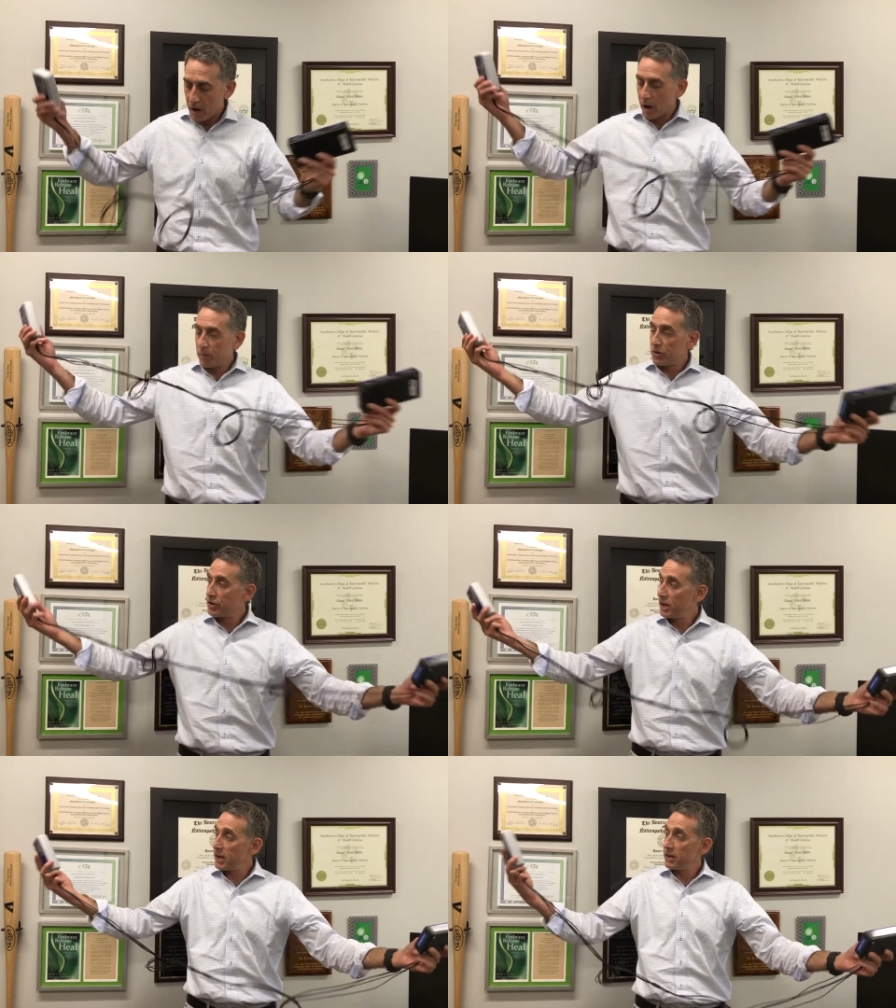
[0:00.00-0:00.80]
our
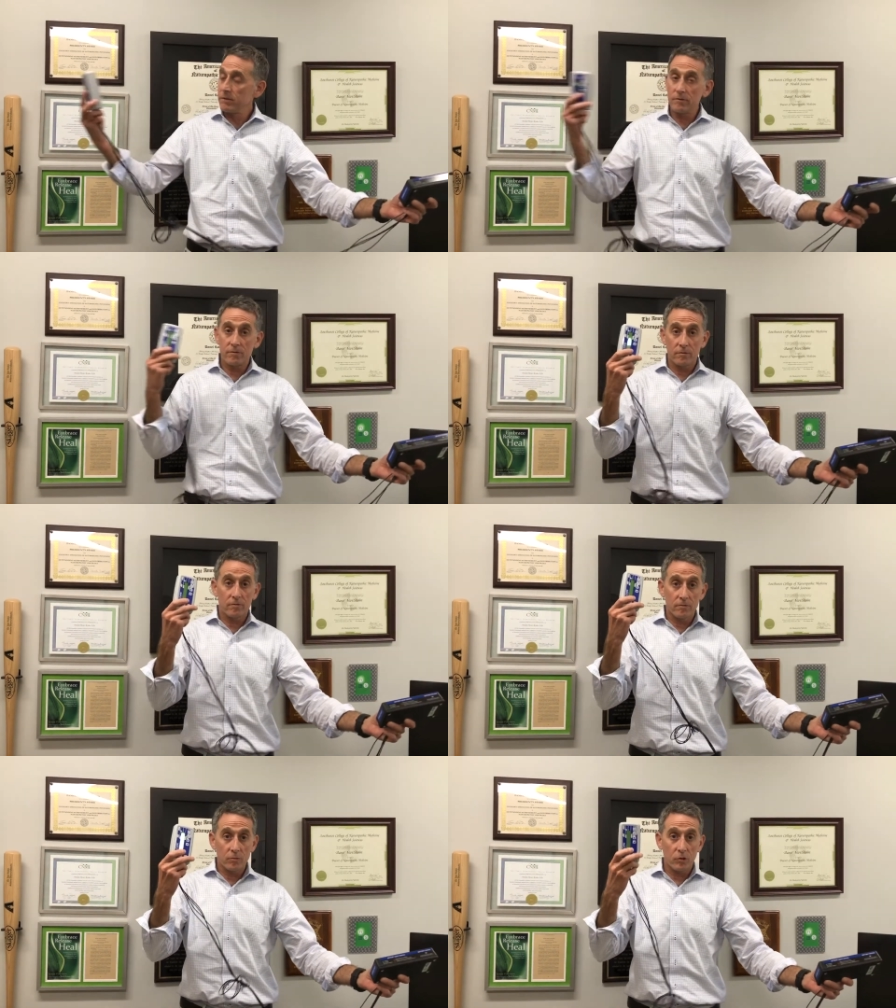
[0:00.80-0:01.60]
machine,
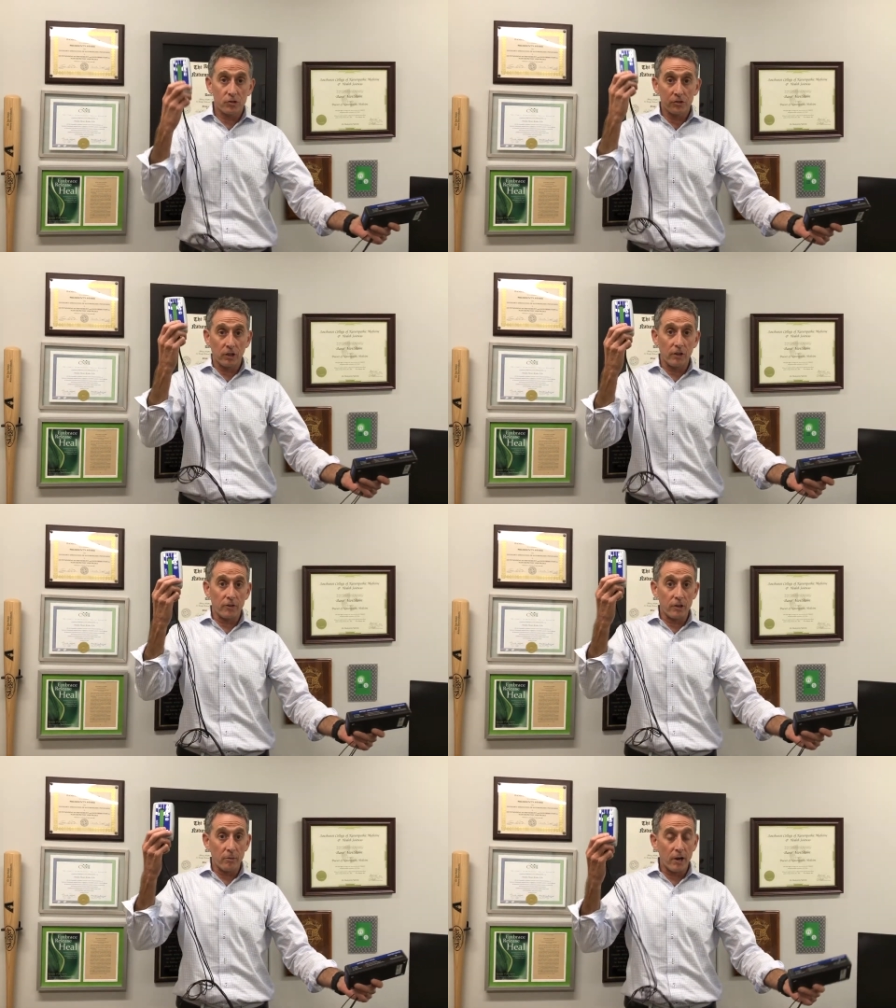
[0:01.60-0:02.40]
which is
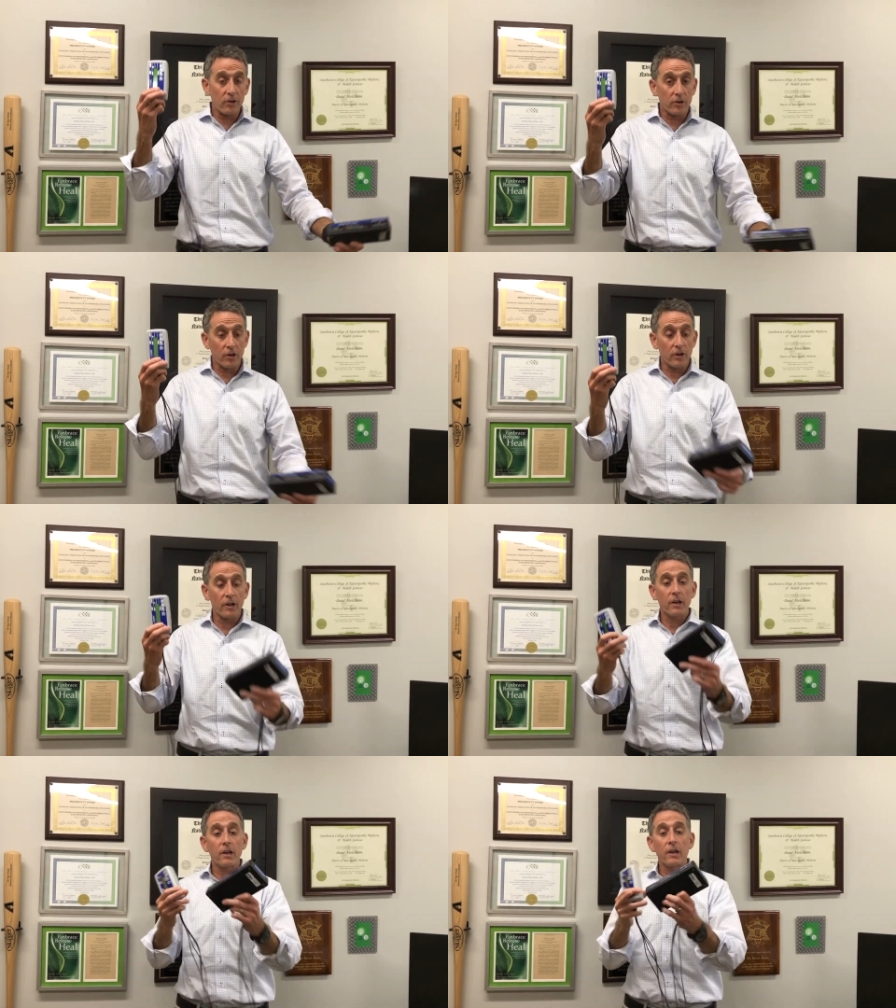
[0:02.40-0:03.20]
delivering the microcurrent,
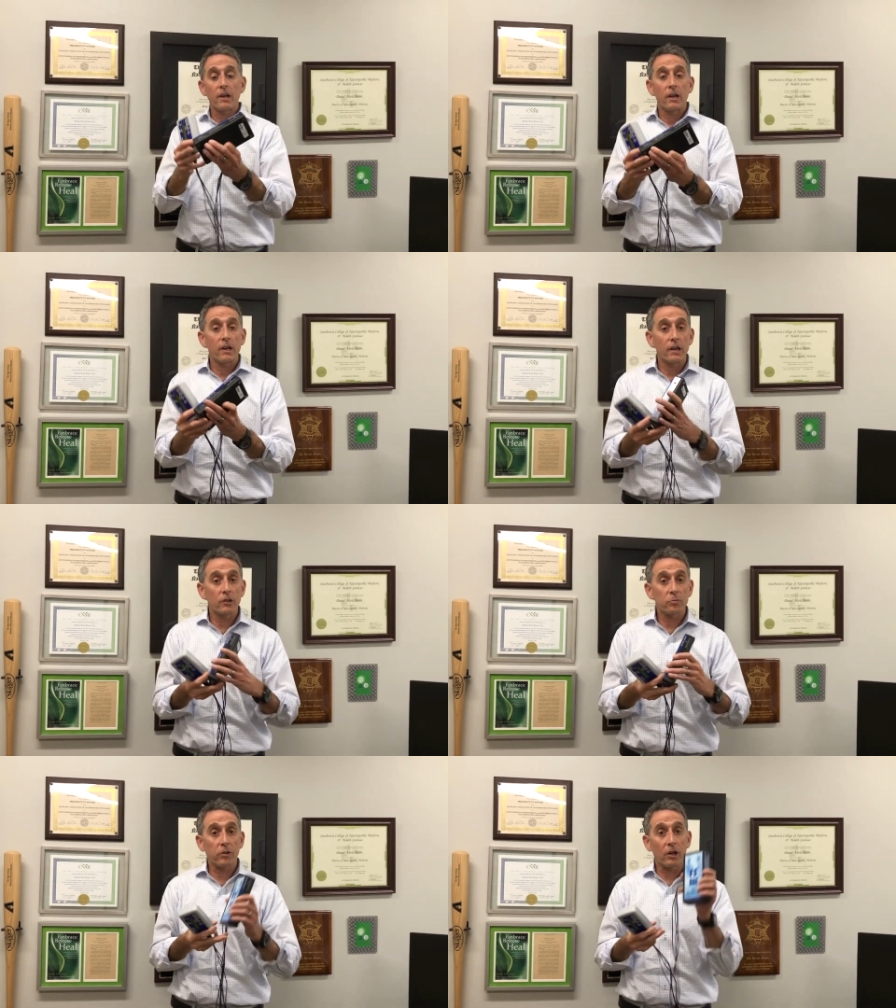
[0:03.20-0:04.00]

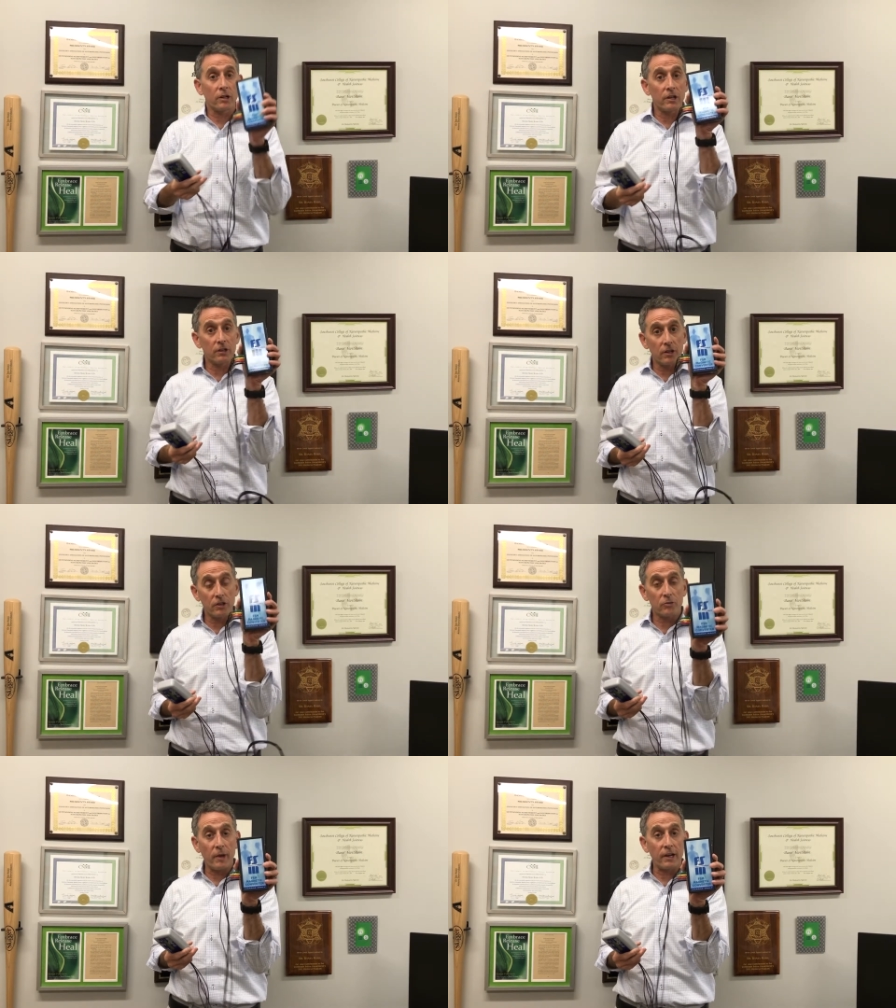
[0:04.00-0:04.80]
is plugged into
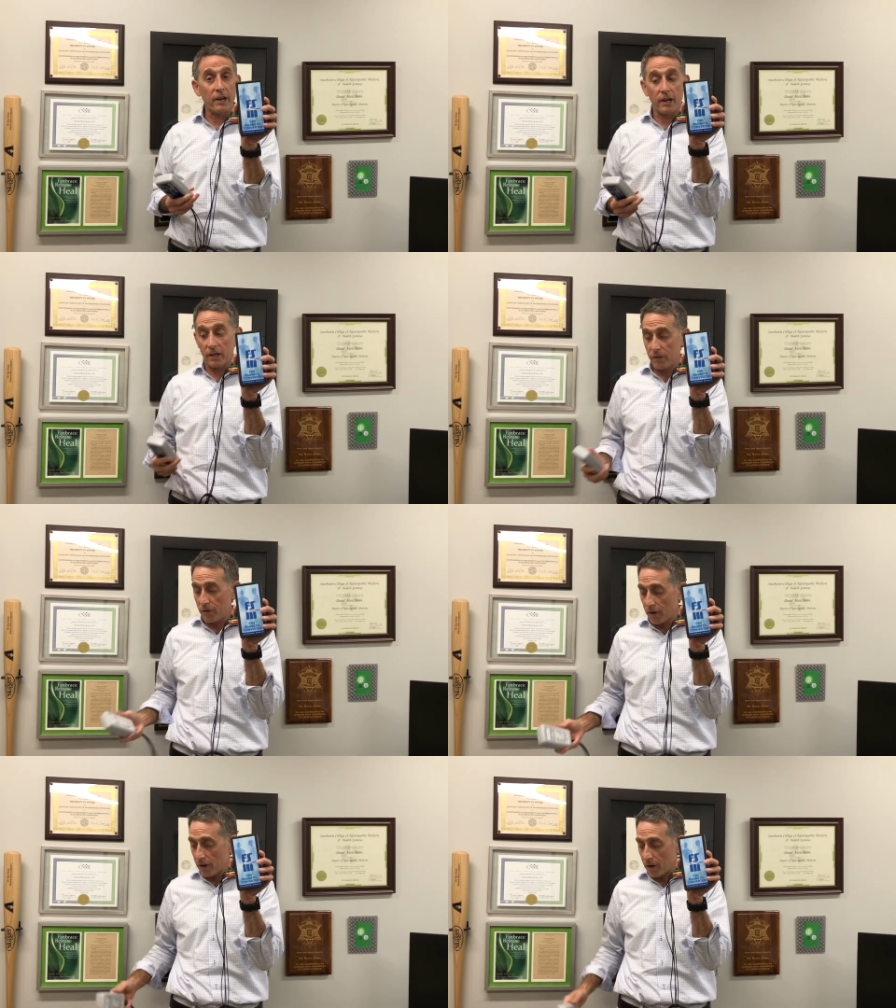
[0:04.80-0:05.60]
this magnetic
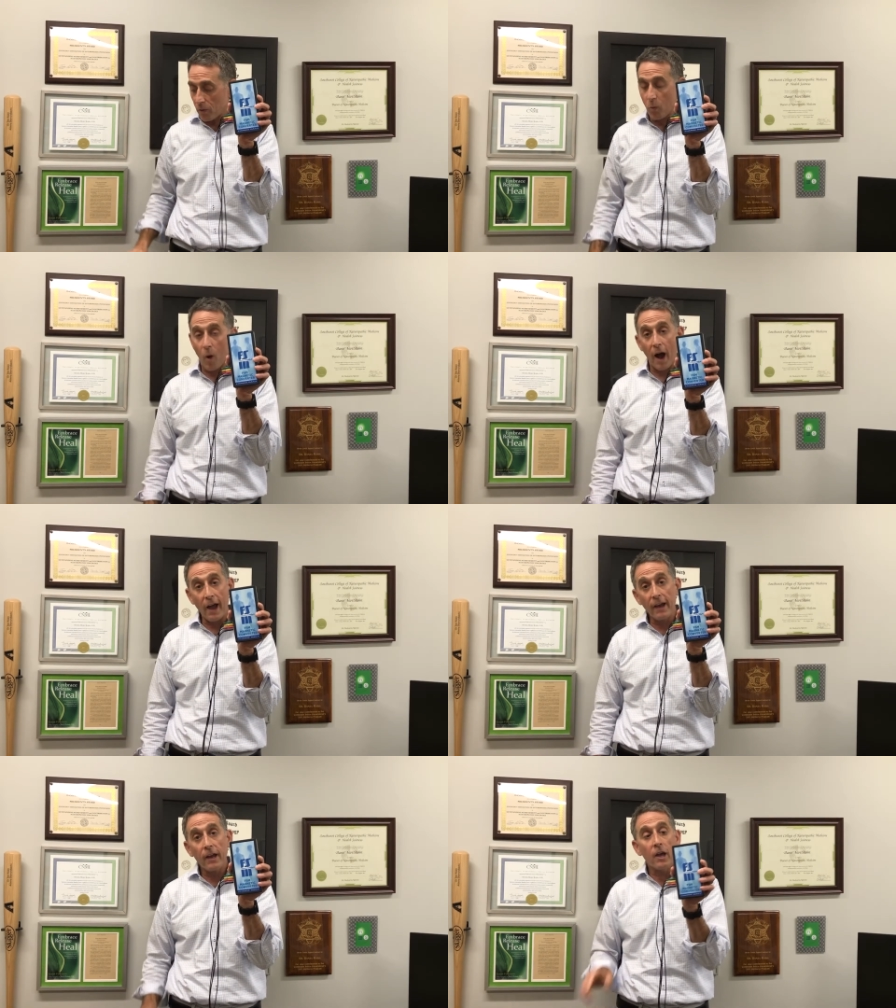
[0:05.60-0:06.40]
converter. Why?